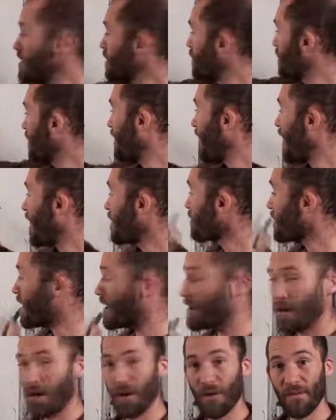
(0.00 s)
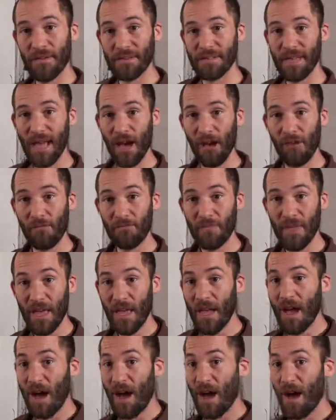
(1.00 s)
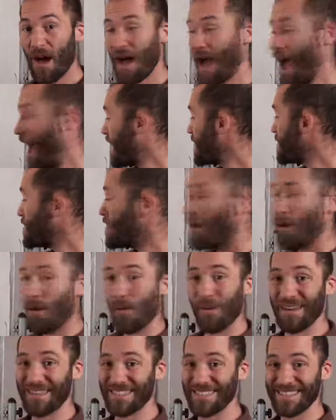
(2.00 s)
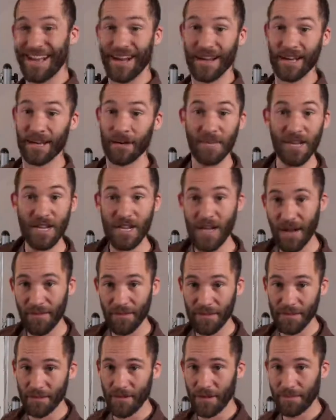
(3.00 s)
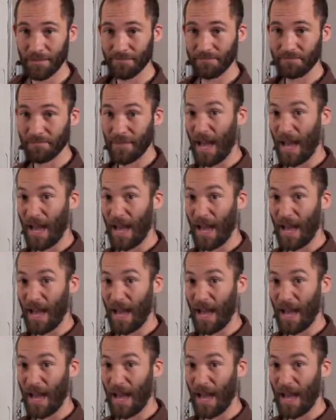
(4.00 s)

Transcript: You know, if I write all this out, I know it's not going to be JavaScript.